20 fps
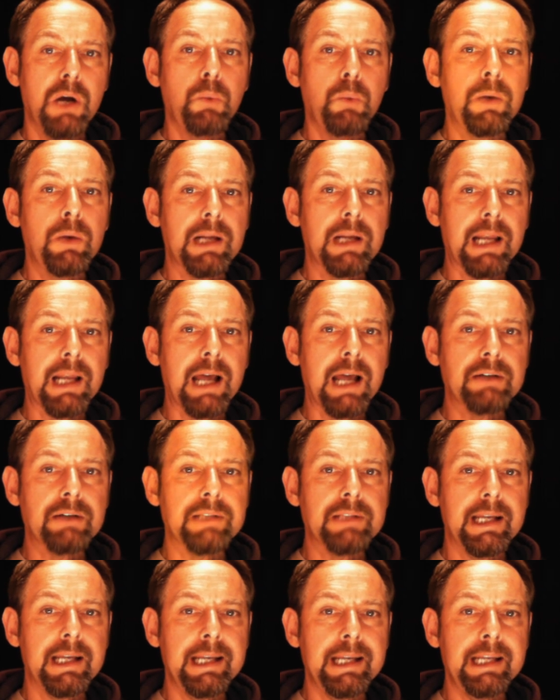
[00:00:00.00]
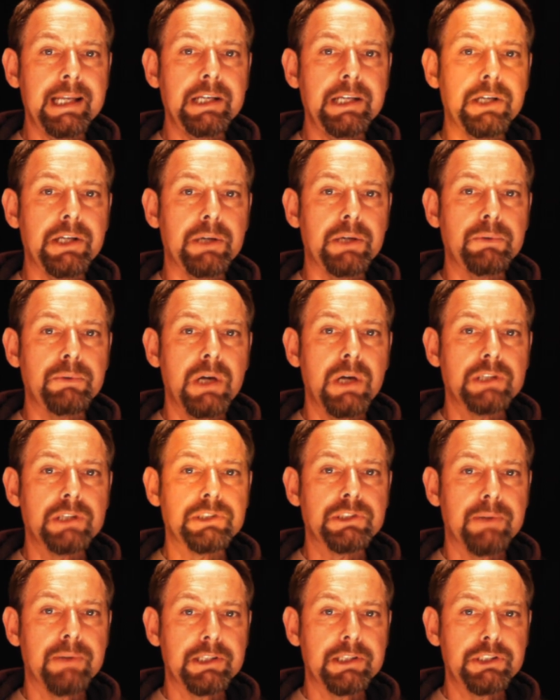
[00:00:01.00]
will allow the EU
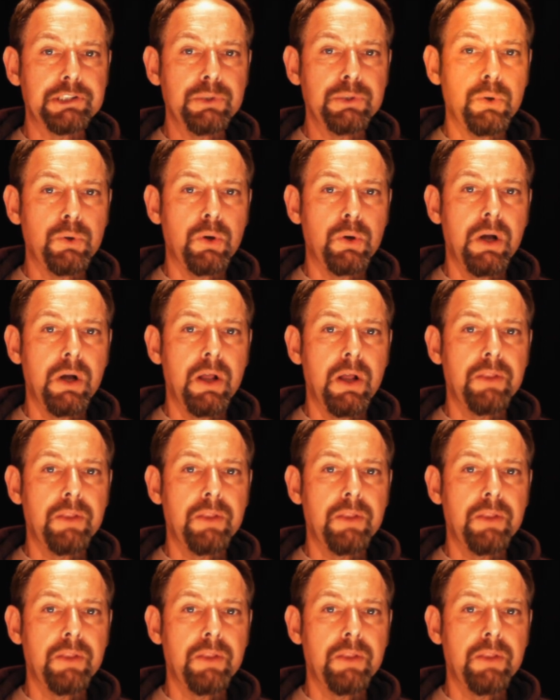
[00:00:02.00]
to ensure